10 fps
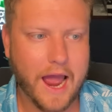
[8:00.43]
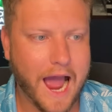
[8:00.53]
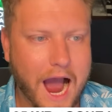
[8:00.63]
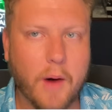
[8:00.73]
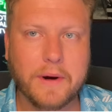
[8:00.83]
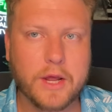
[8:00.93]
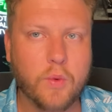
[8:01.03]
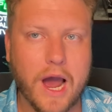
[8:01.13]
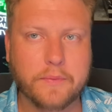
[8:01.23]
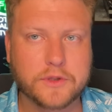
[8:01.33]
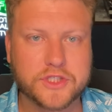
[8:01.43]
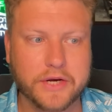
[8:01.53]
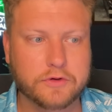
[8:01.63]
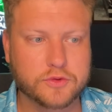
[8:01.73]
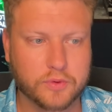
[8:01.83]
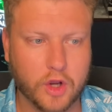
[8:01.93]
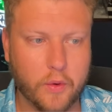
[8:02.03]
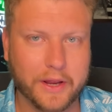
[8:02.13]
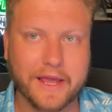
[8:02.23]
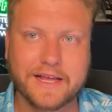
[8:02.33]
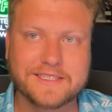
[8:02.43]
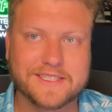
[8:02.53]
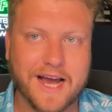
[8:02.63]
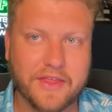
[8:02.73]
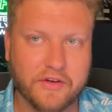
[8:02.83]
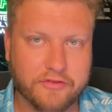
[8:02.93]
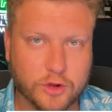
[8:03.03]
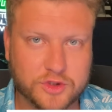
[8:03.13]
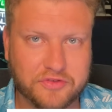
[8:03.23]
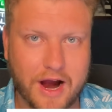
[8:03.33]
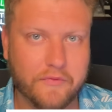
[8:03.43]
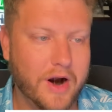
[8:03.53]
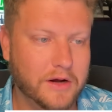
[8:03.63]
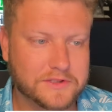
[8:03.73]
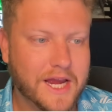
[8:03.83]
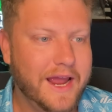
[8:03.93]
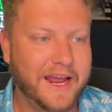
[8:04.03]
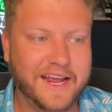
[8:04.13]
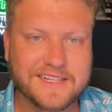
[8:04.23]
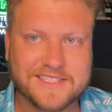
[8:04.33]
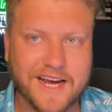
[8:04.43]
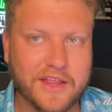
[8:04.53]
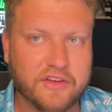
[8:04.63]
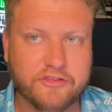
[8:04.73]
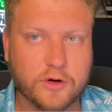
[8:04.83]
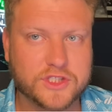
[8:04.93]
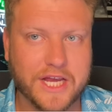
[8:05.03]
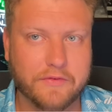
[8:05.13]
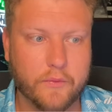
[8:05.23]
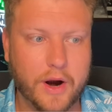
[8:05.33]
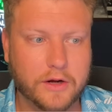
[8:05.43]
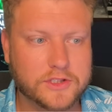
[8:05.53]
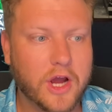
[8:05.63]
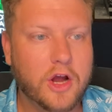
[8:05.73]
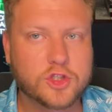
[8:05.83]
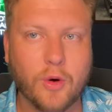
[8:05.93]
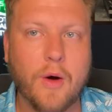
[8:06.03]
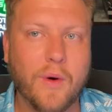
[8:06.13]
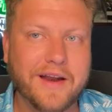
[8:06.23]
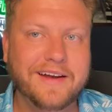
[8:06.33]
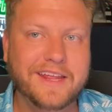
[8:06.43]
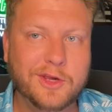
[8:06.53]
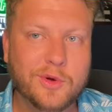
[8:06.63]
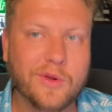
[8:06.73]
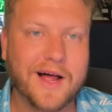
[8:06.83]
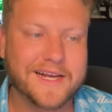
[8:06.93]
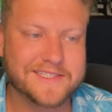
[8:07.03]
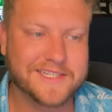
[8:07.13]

how many wide receivers were going inside the first 5 rounds, inside the first 7 rounds. So I wanted to utilize